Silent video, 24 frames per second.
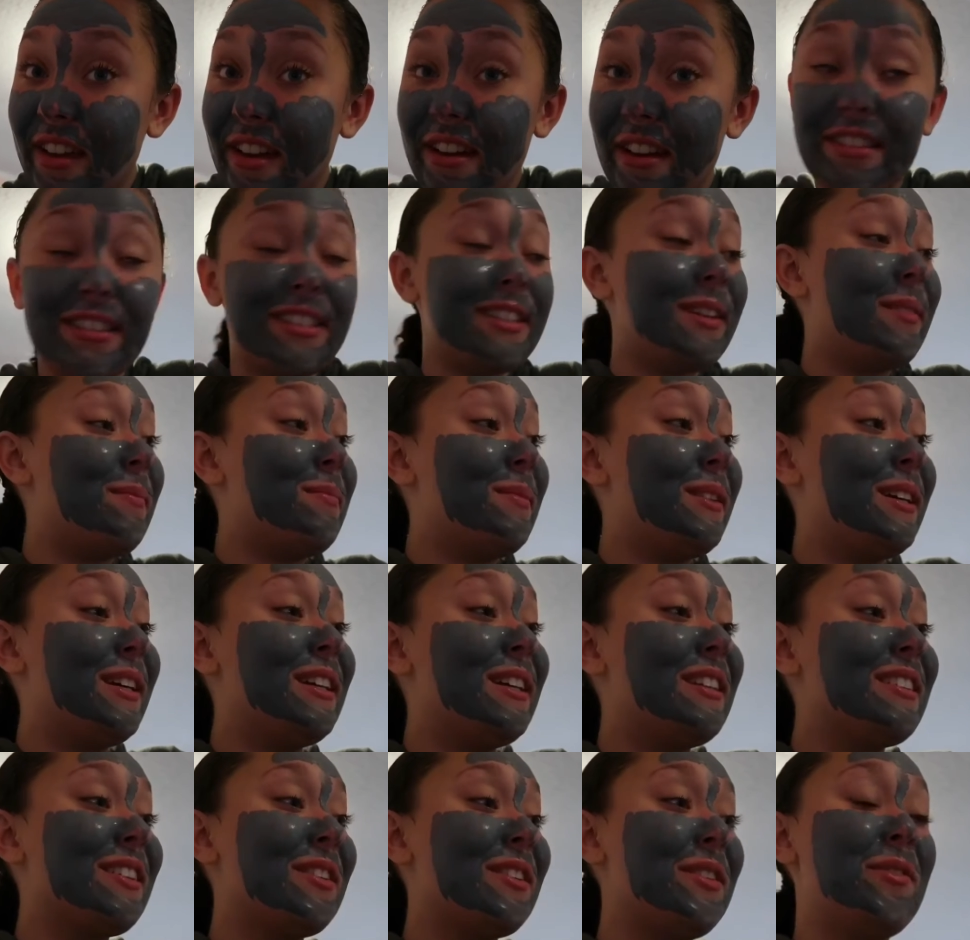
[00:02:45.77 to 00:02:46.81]
Some
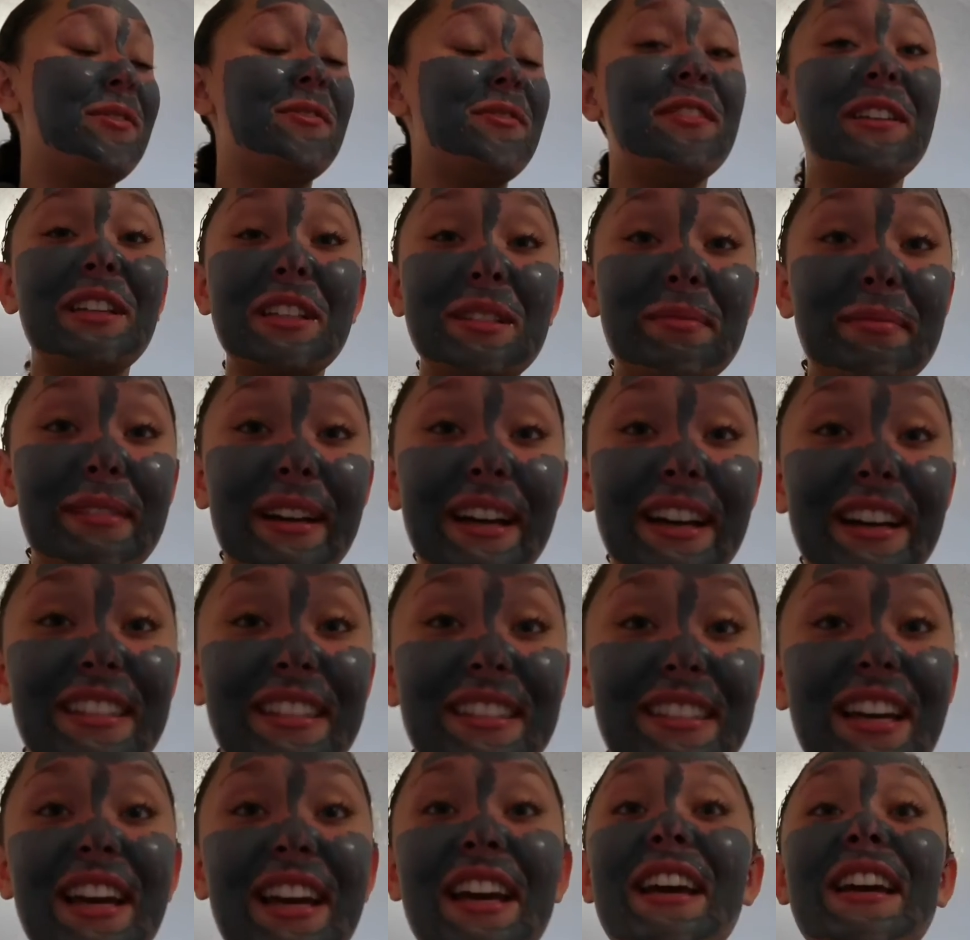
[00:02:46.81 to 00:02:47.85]
days I'll do a face mask.